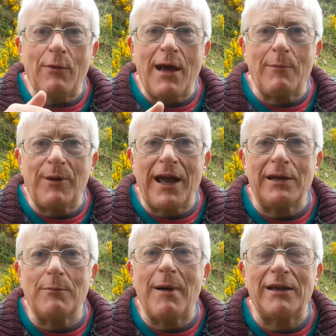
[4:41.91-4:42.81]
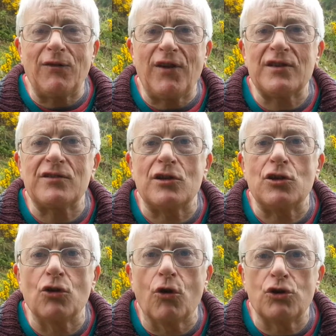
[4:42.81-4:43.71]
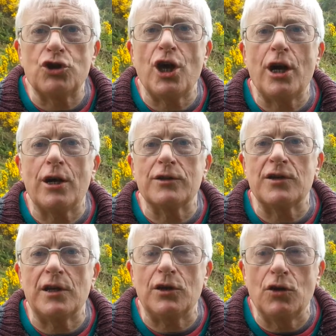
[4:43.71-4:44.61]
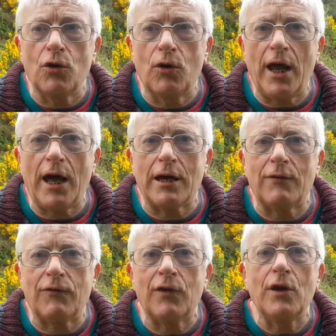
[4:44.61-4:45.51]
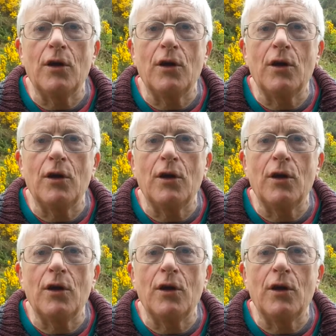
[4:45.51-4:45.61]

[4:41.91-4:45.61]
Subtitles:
that planet manifests in your chart, in your life,